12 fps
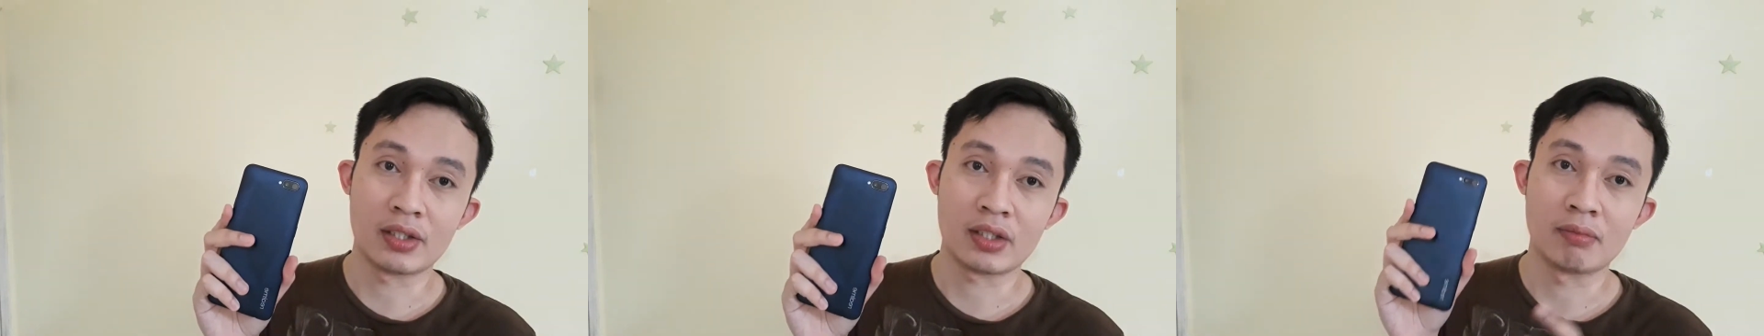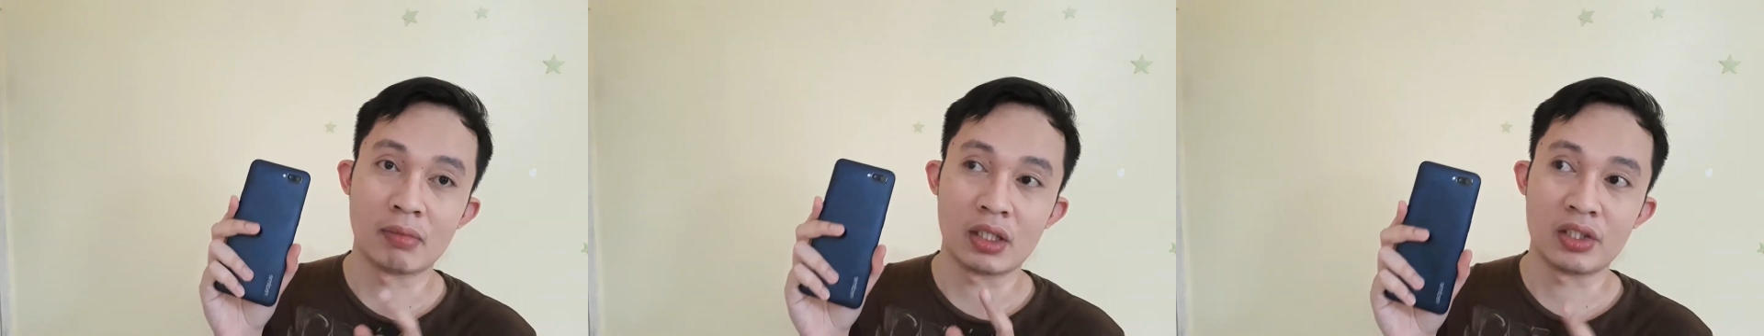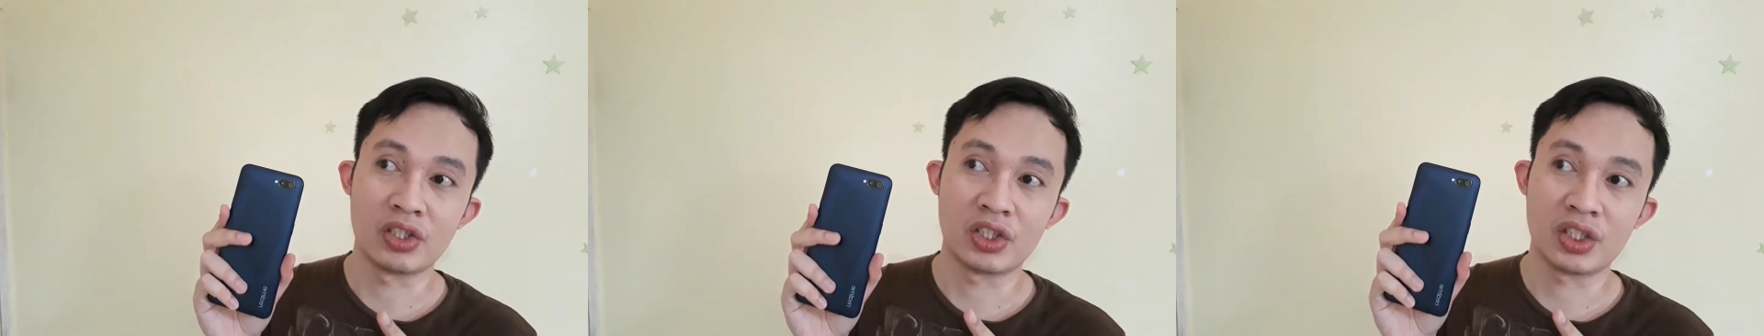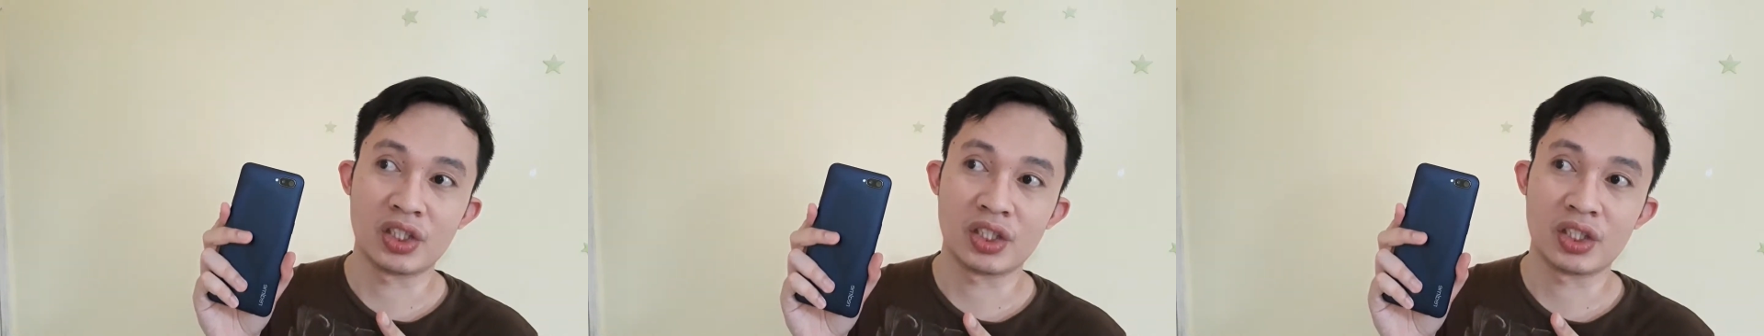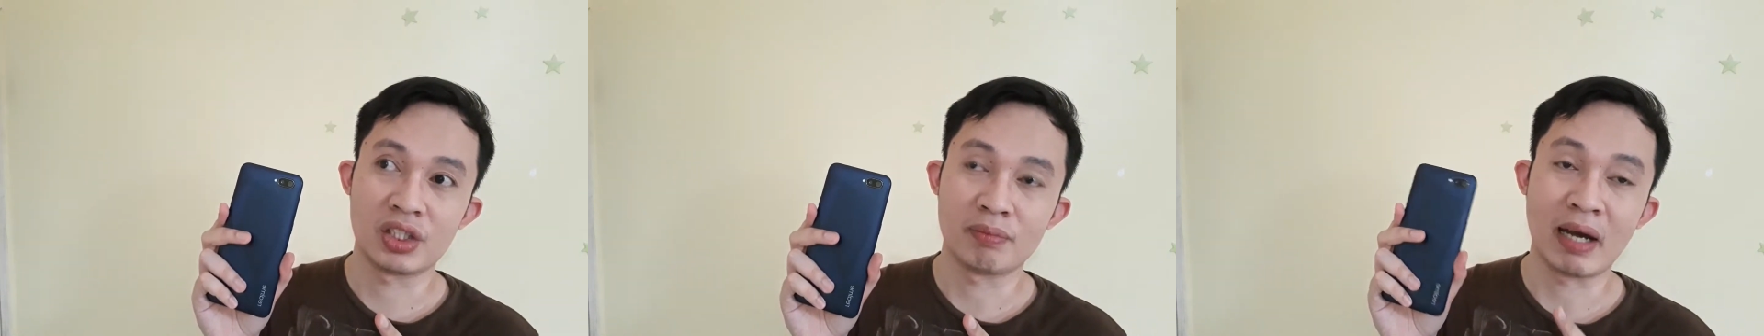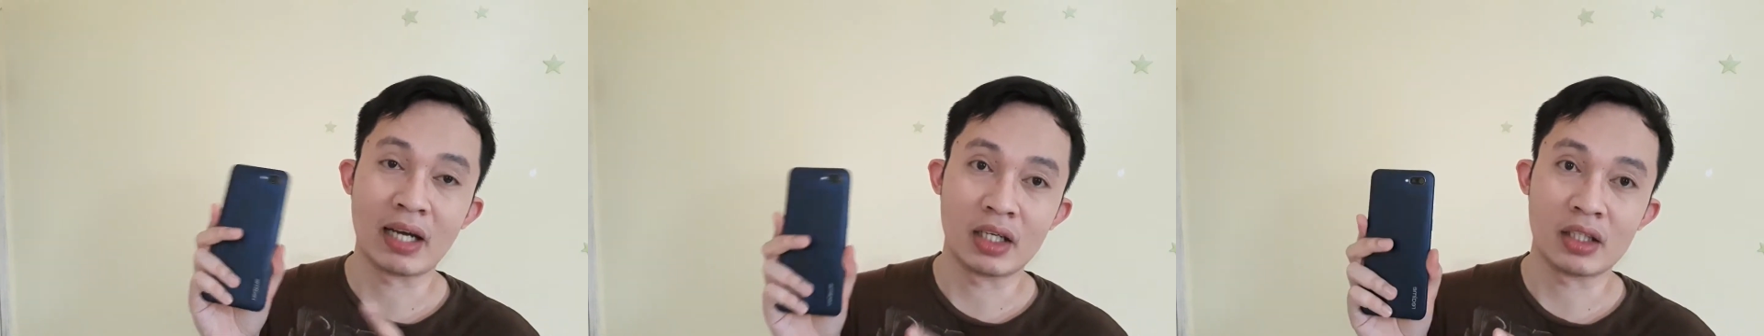smudge
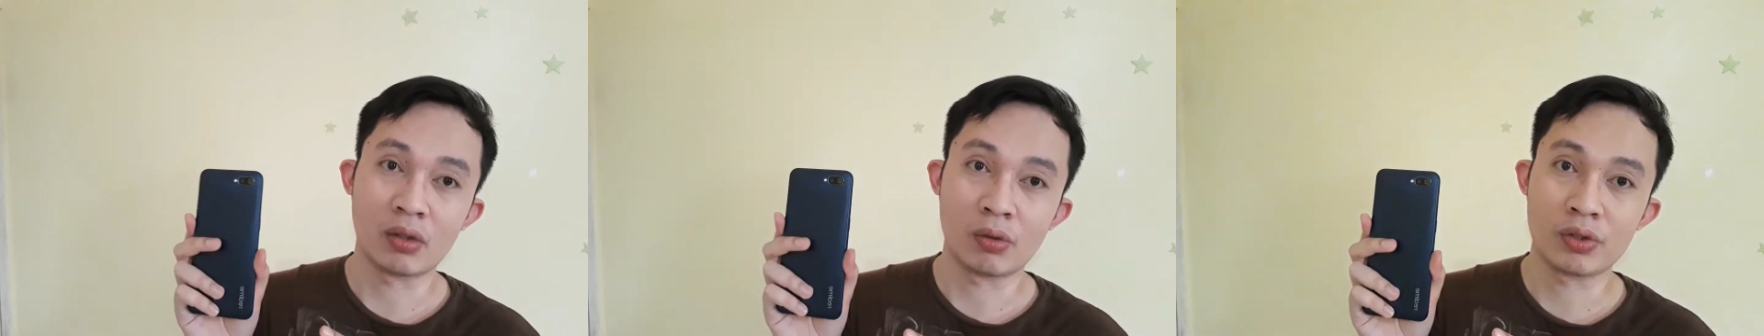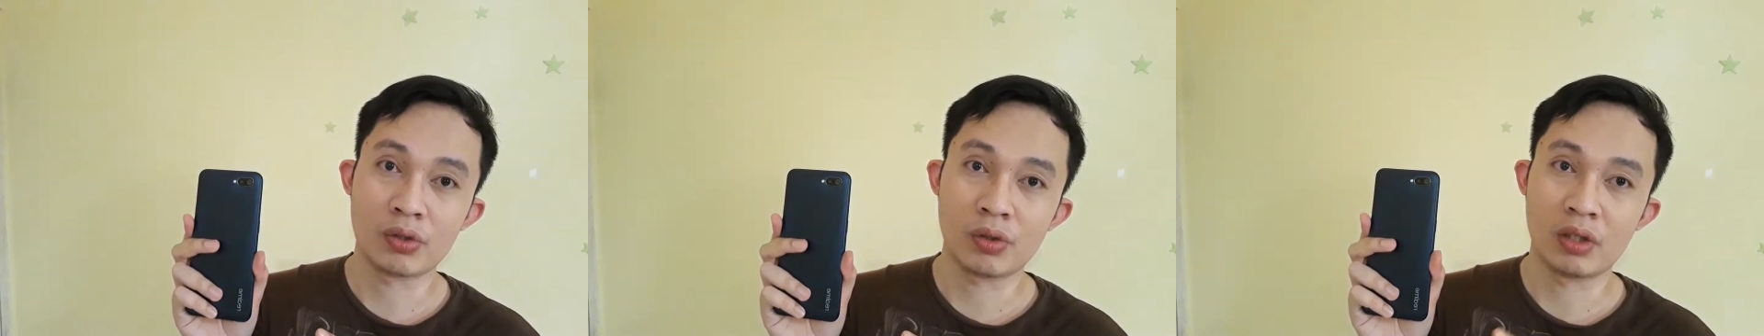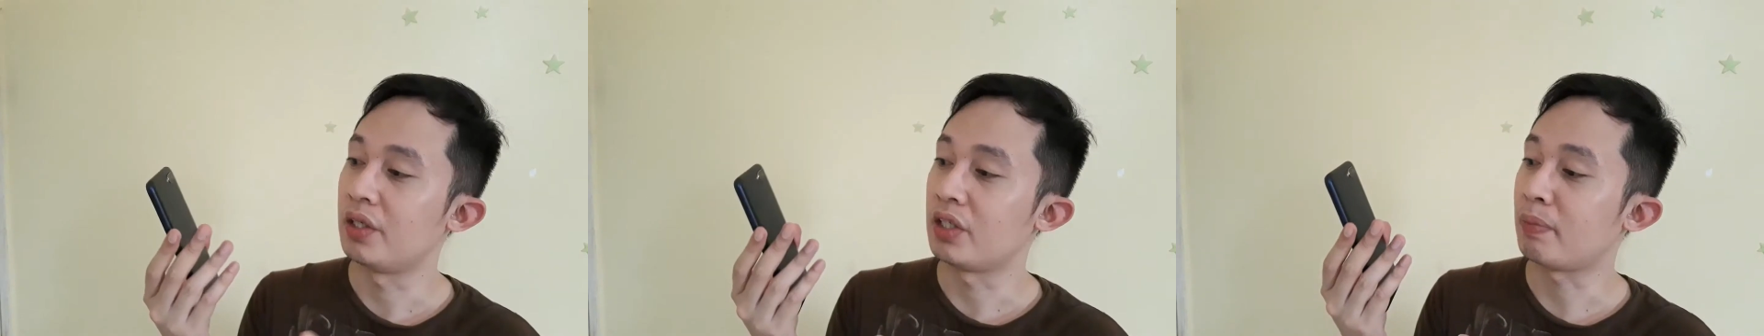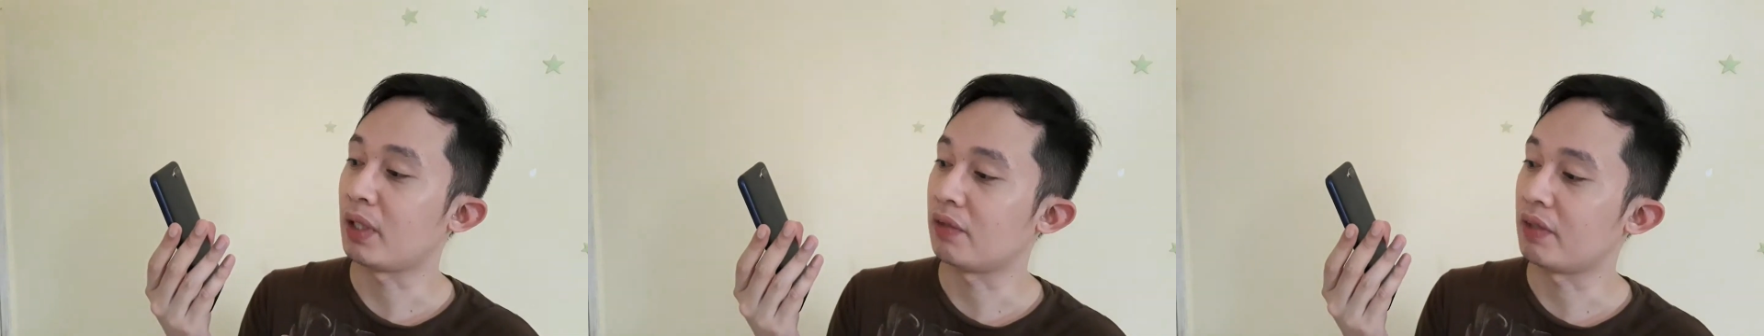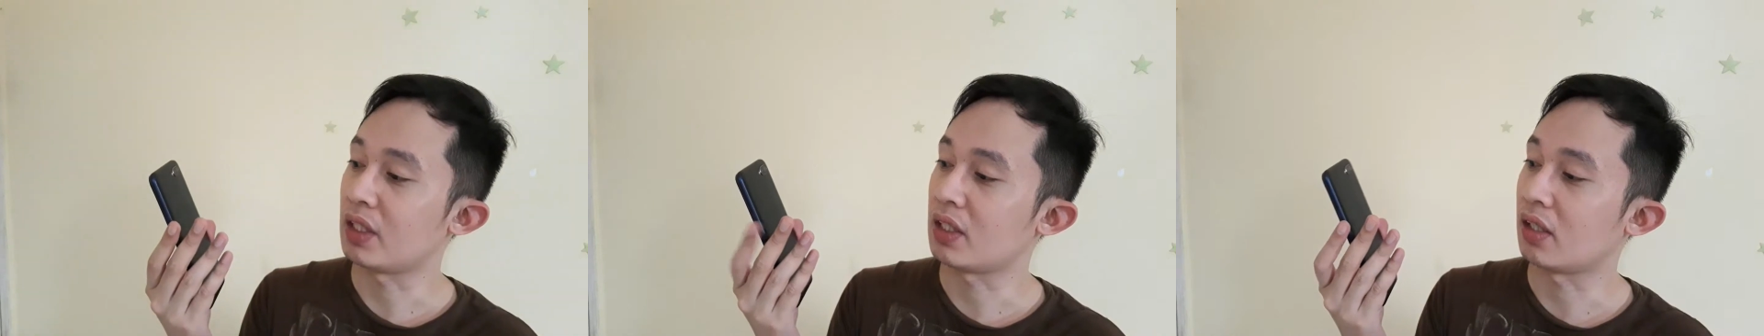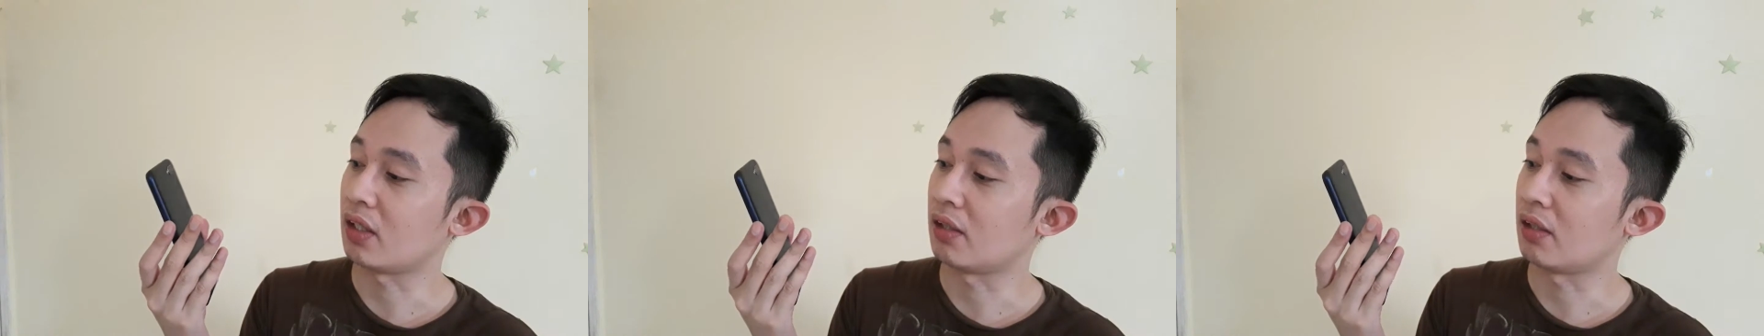magnet also, despite of its